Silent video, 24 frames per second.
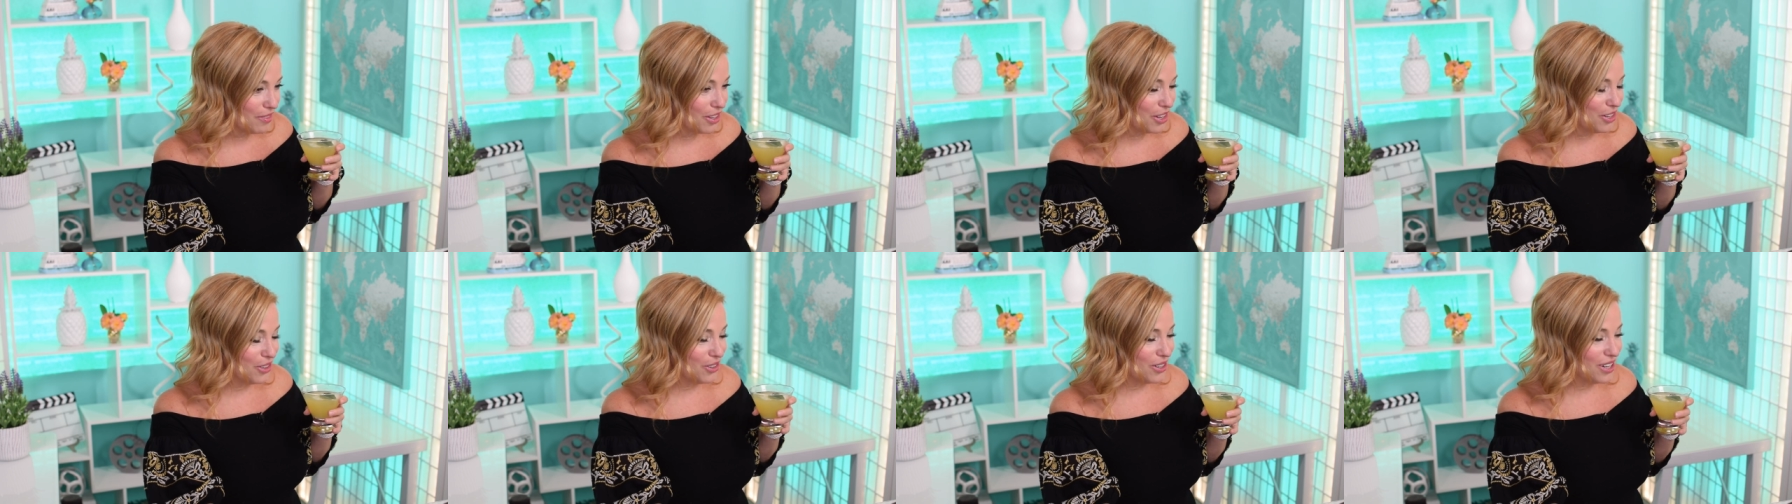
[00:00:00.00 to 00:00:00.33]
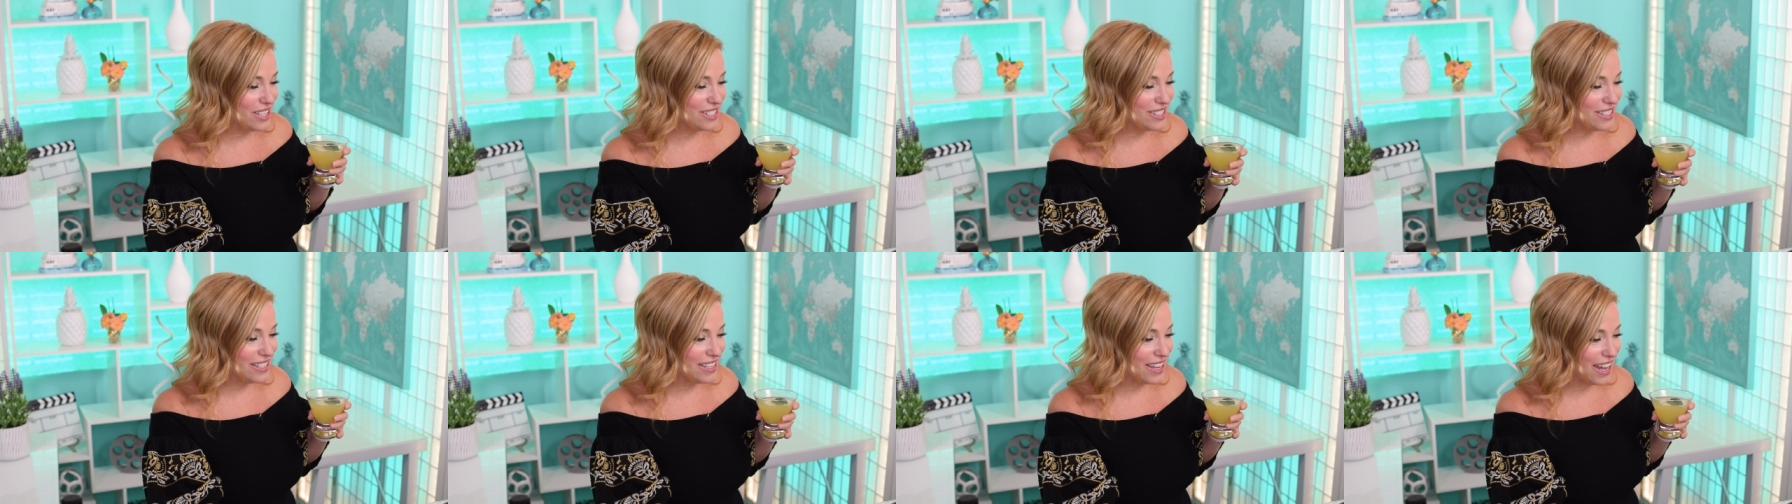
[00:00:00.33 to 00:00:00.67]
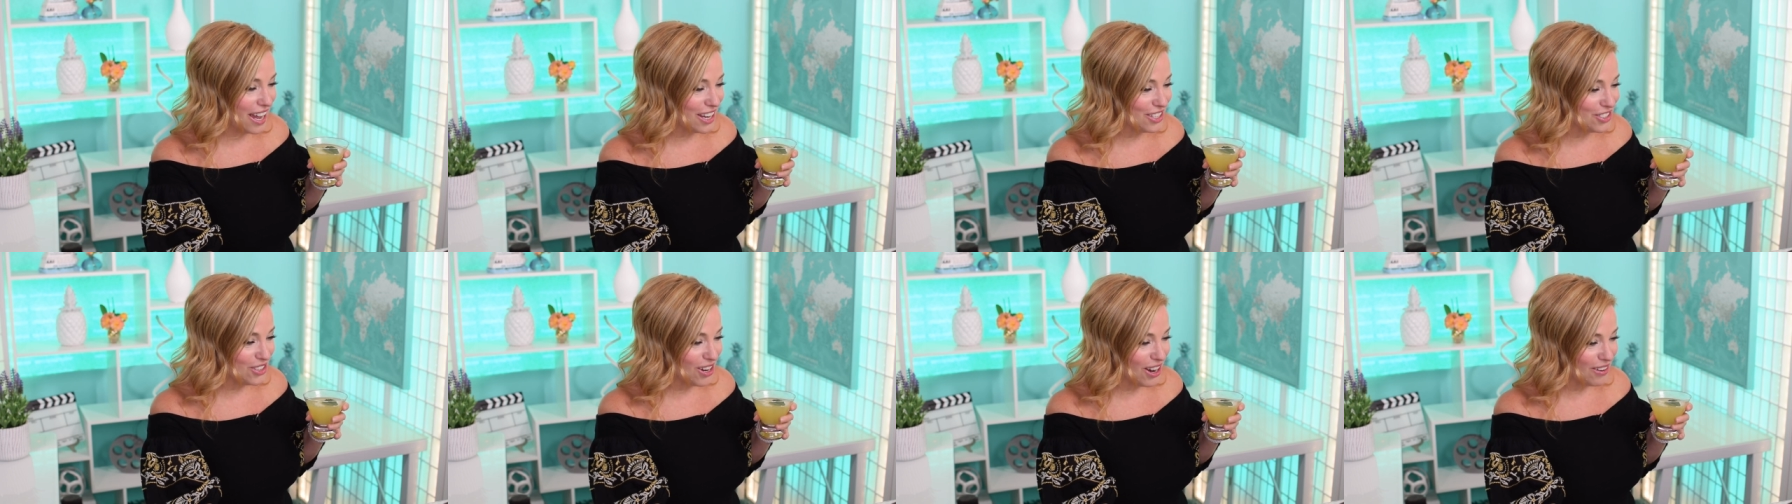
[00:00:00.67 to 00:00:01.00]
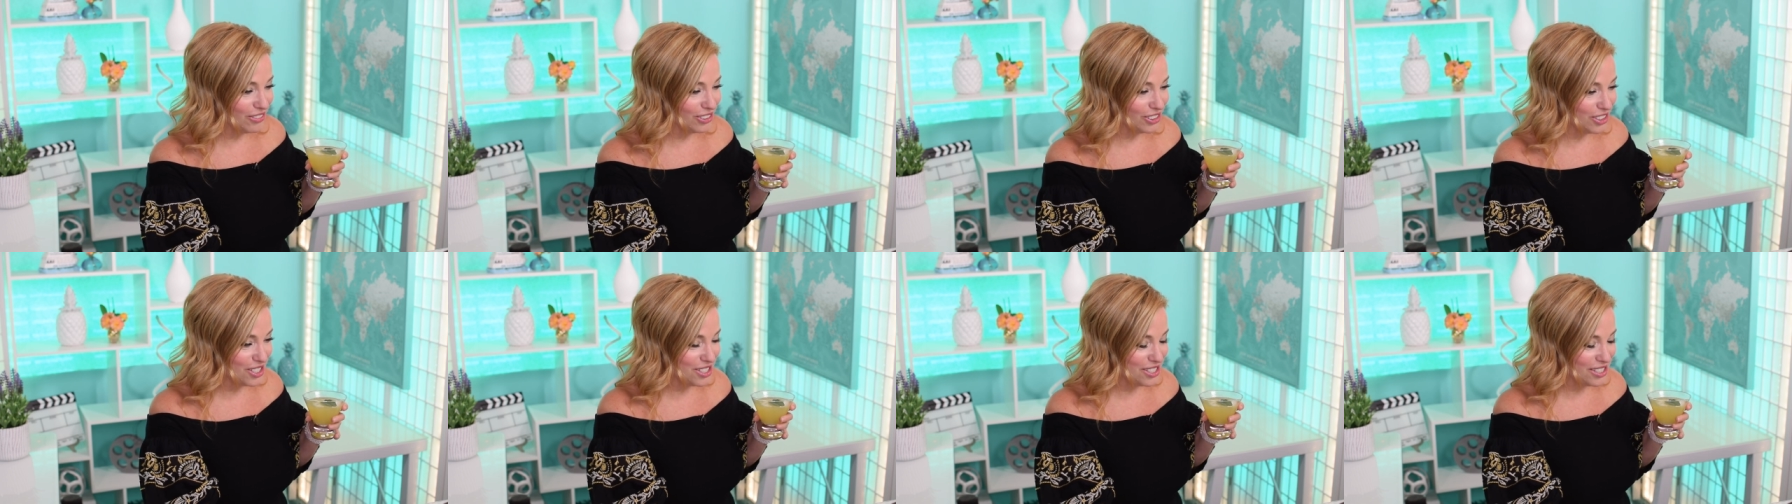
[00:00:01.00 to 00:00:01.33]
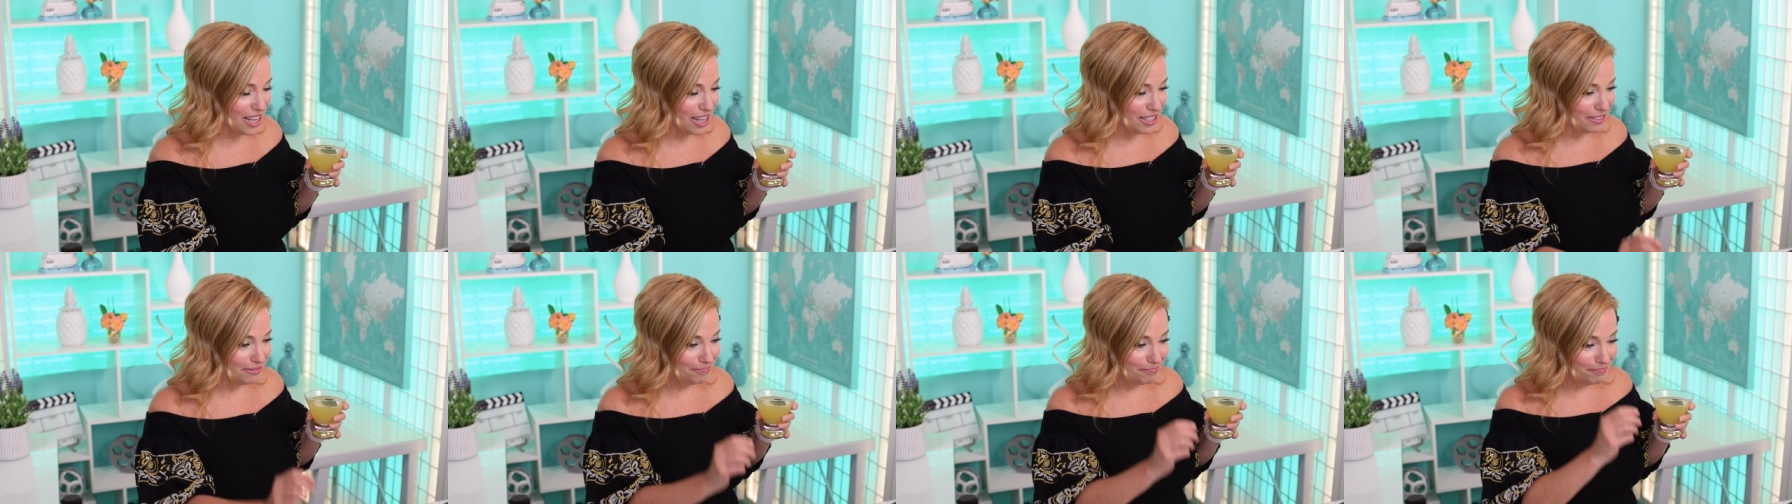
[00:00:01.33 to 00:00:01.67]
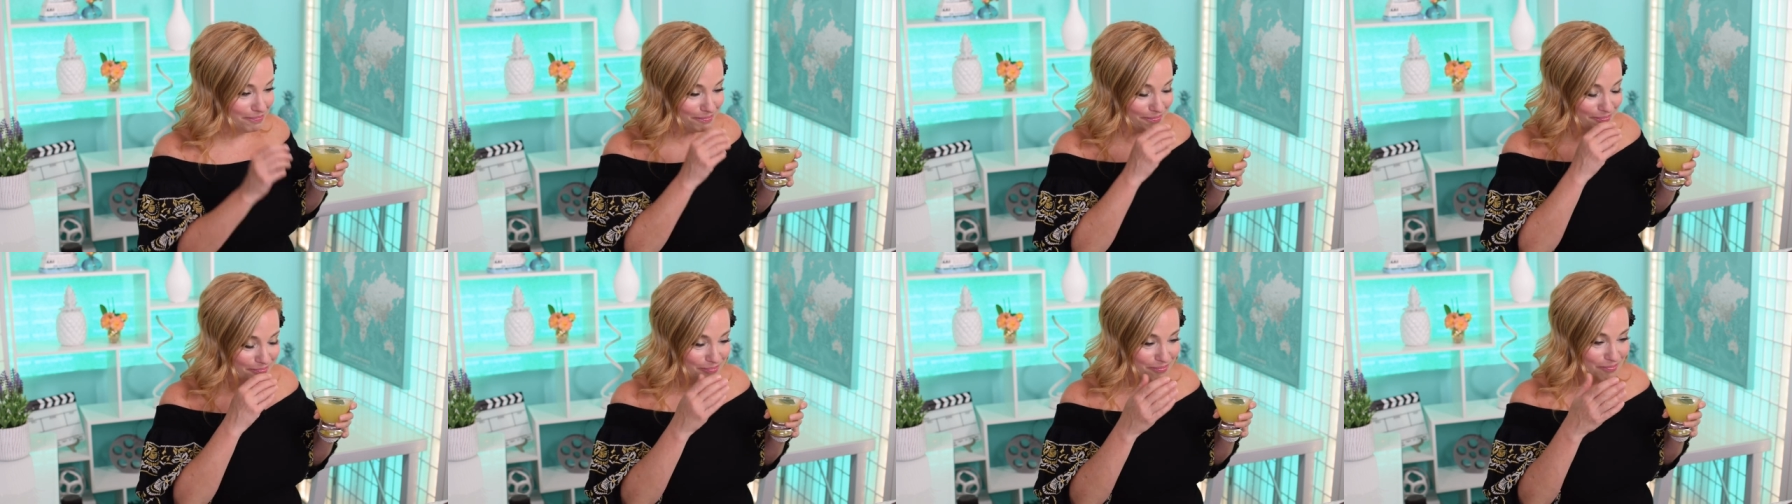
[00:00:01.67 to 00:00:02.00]
Crazy Cat Traveler said,
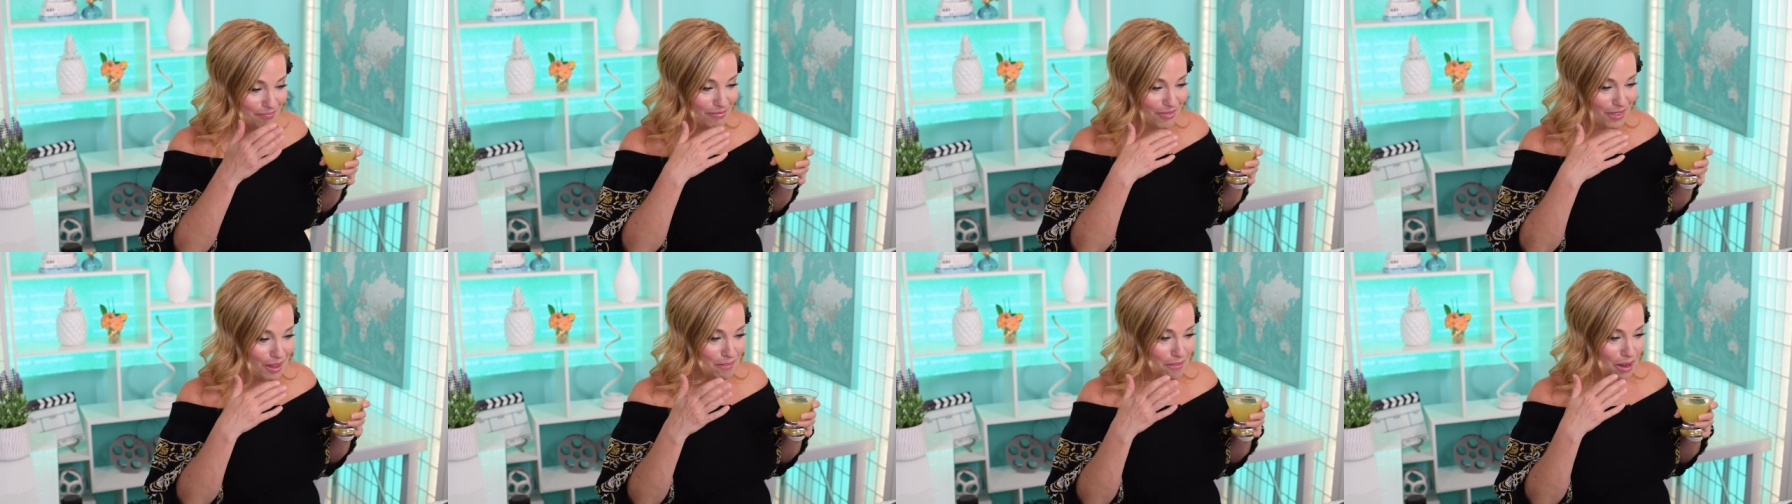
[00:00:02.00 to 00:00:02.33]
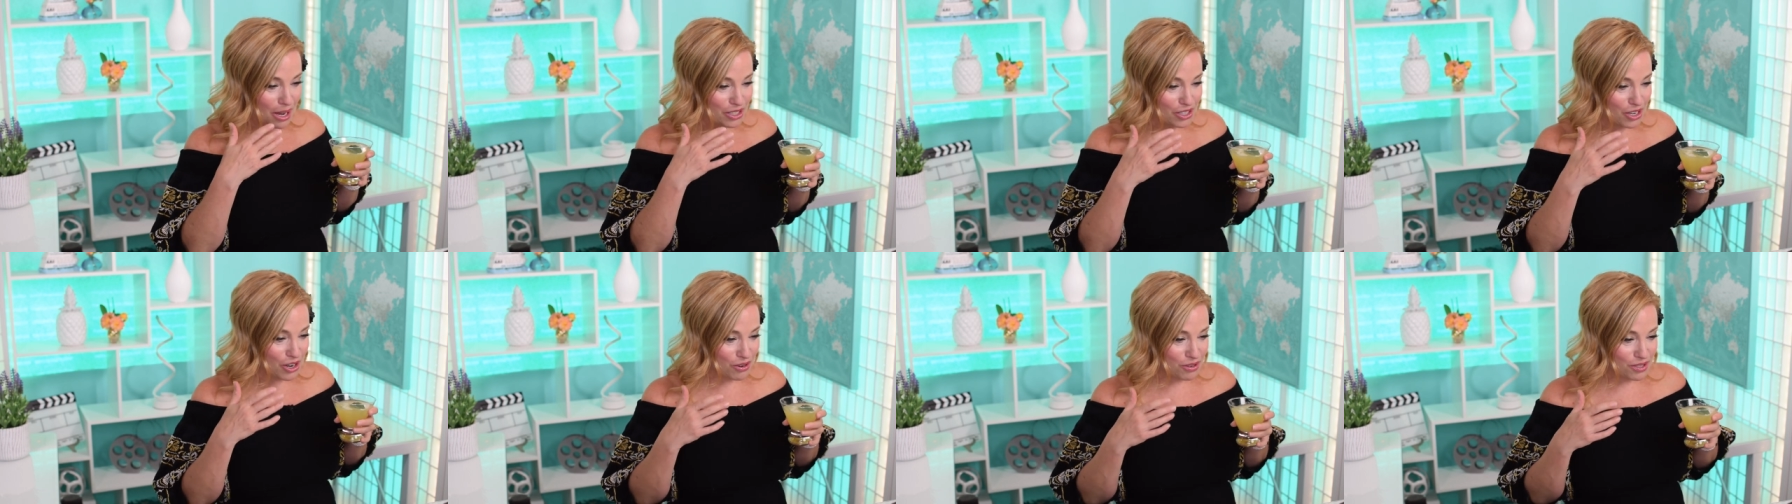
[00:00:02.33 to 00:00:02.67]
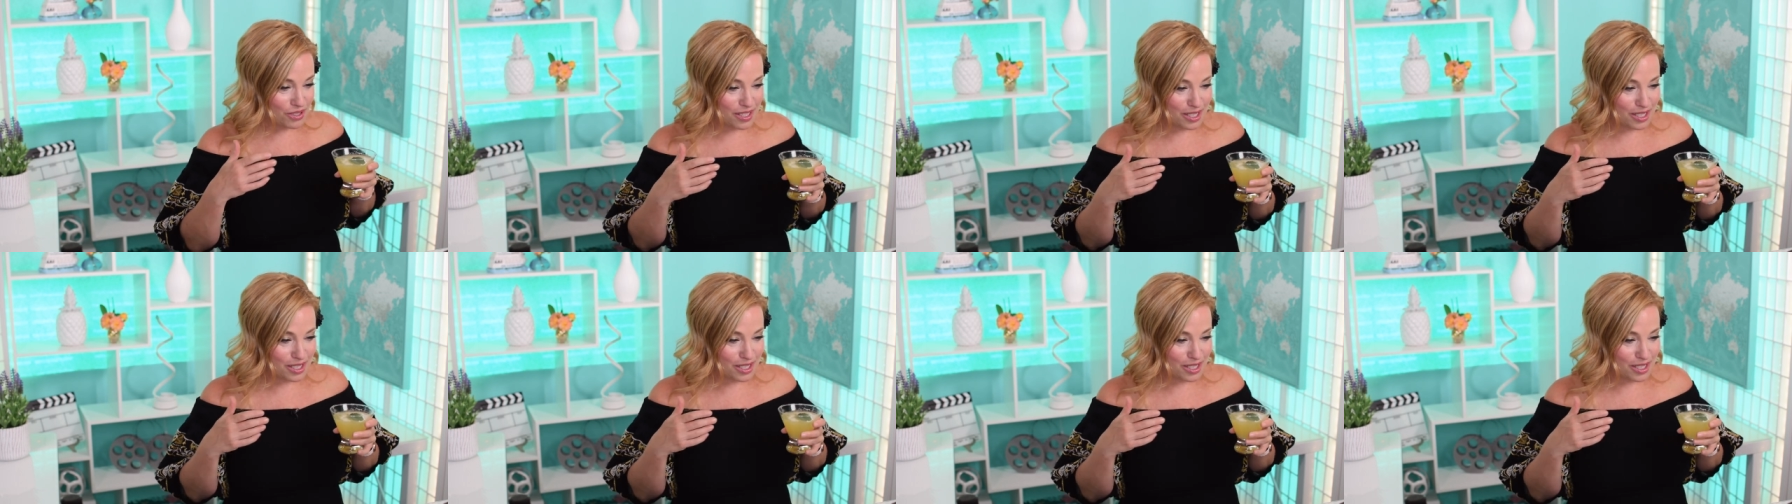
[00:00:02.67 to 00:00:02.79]
my nose